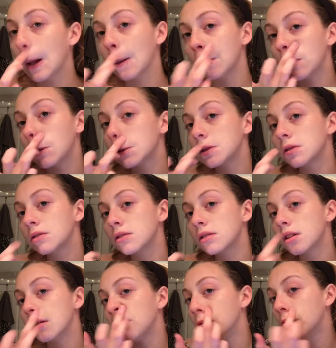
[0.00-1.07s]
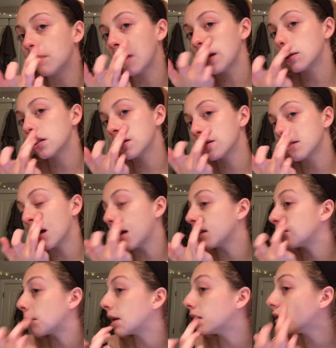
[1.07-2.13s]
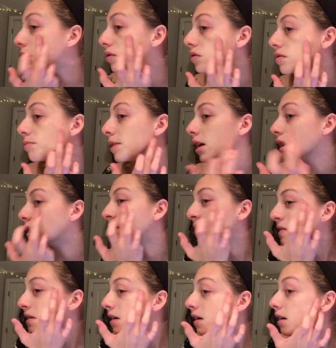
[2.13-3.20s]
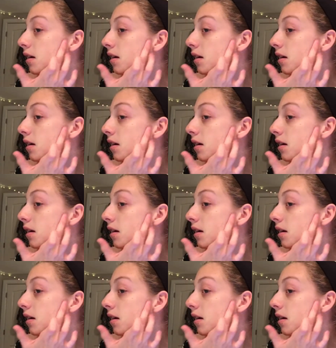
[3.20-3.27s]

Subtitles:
I'm also just going to move that to the sides of my nose because